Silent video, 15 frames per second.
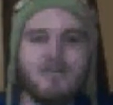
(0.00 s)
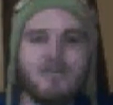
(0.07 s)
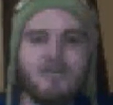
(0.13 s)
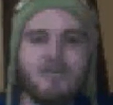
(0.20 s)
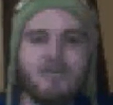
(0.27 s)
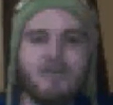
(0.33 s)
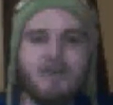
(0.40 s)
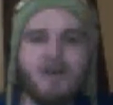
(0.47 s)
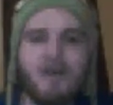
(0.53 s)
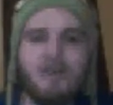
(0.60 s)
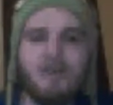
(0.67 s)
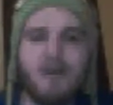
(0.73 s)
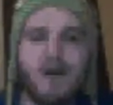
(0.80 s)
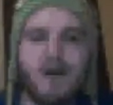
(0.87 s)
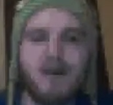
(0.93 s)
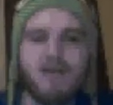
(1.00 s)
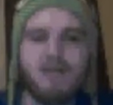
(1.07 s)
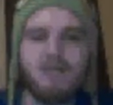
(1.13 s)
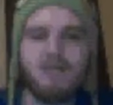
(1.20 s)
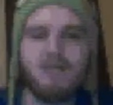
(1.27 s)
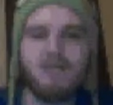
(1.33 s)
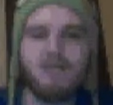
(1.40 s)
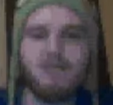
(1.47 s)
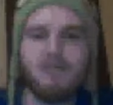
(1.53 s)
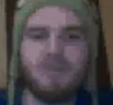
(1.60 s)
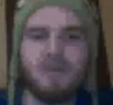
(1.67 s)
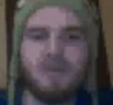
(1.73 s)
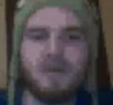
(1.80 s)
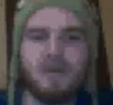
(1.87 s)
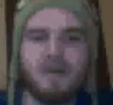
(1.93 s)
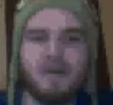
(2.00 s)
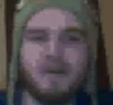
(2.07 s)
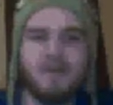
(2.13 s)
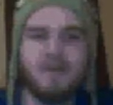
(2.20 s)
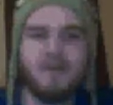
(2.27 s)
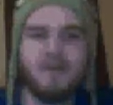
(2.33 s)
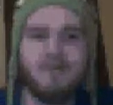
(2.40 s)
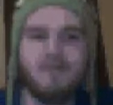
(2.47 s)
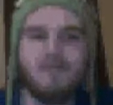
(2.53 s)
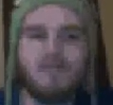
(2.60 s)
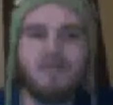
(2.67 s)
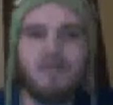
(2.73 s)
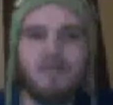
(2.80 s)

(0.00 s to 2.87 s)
I totally rocked everyone's world here.